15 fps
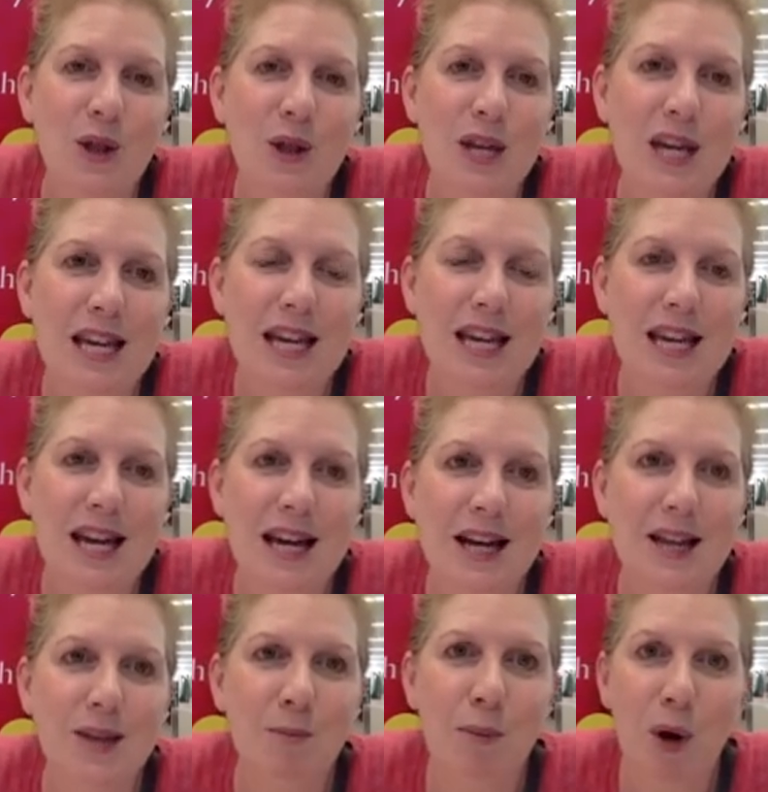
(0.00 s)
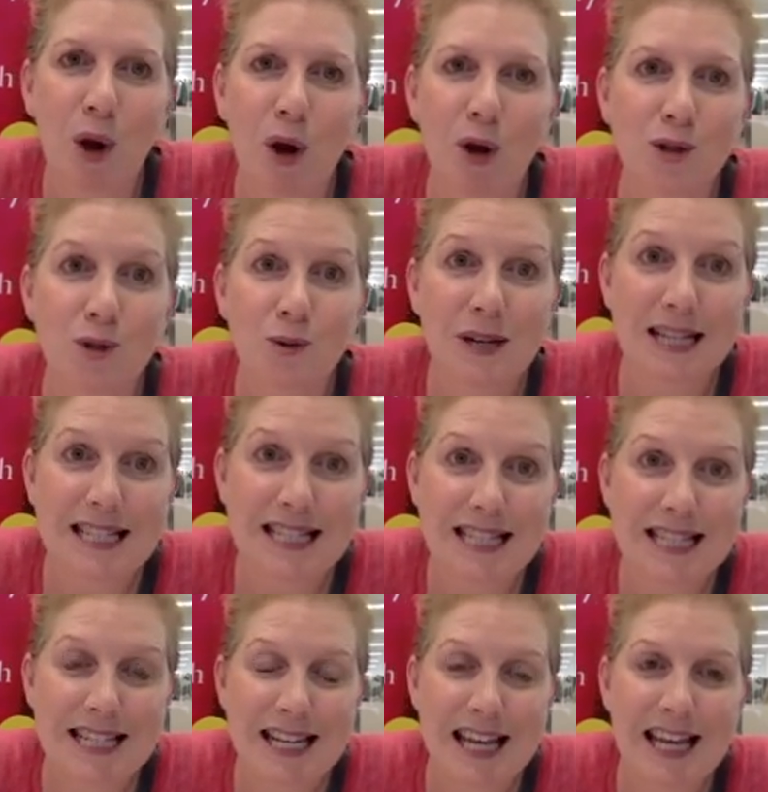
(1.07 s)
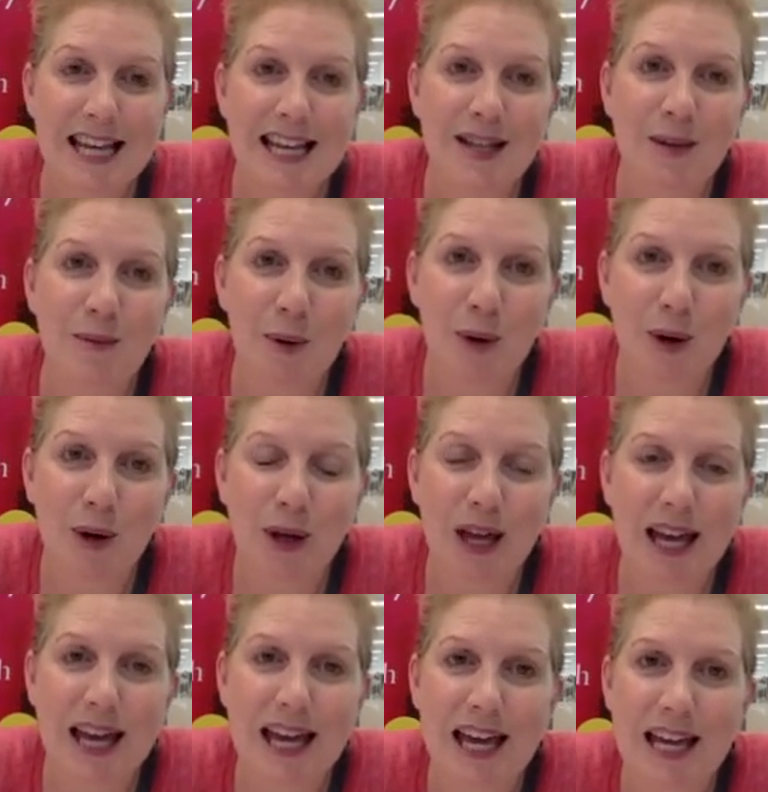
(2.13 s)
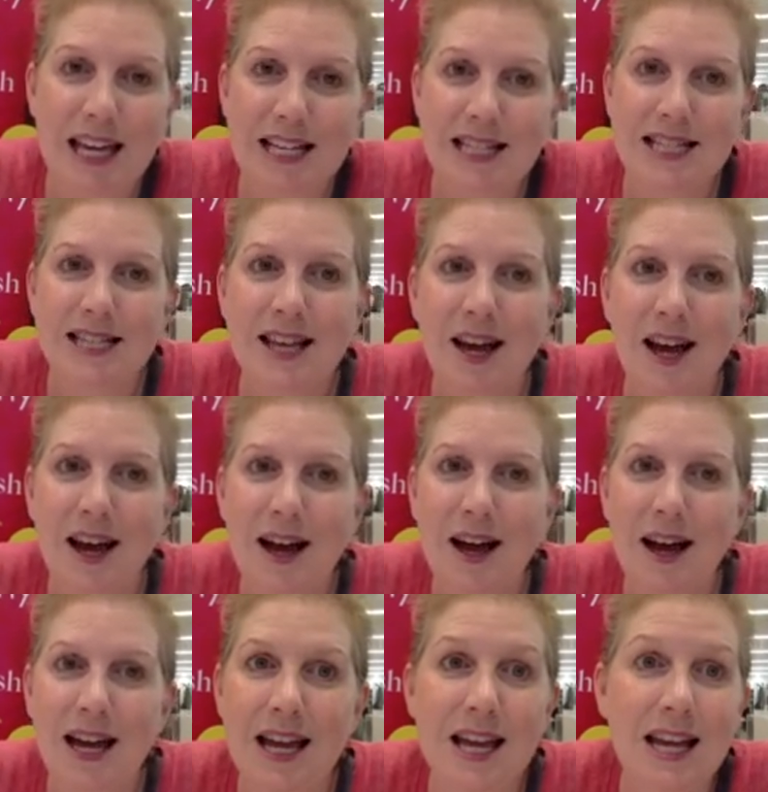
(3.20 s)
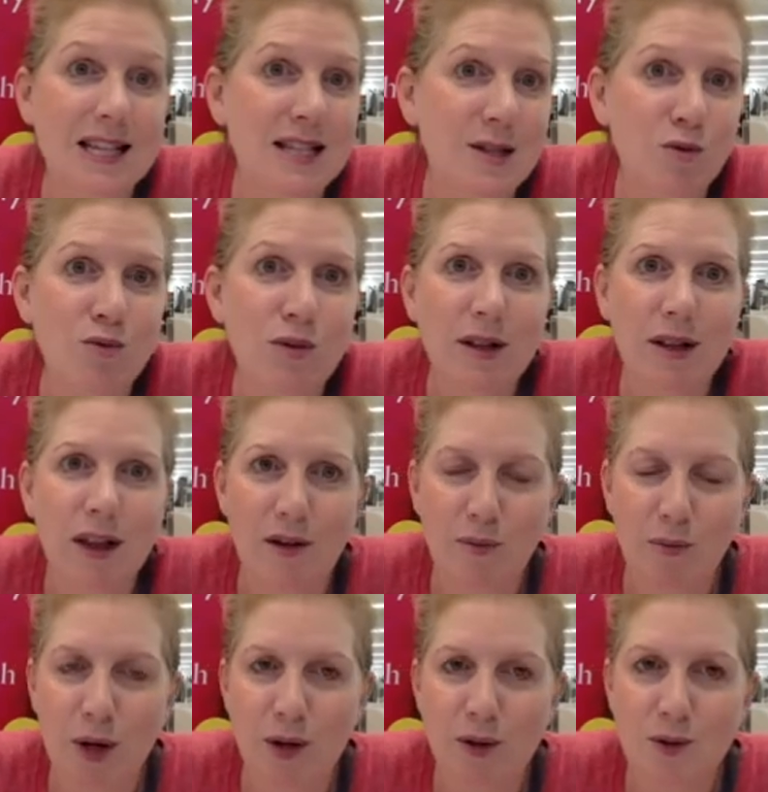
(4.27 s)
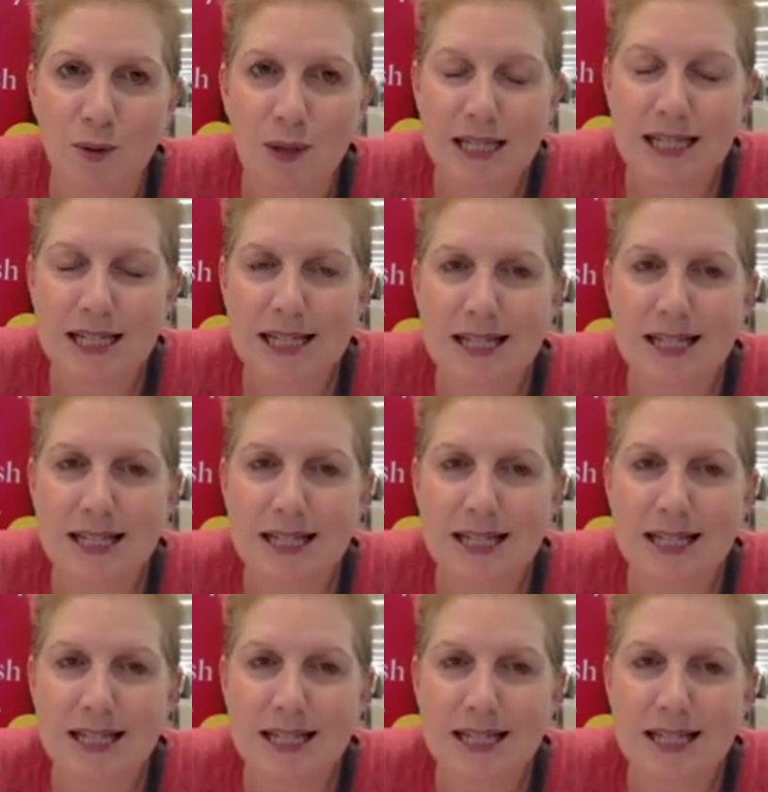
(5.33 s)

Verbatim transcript: the plot twist in the book is the real life plot twist.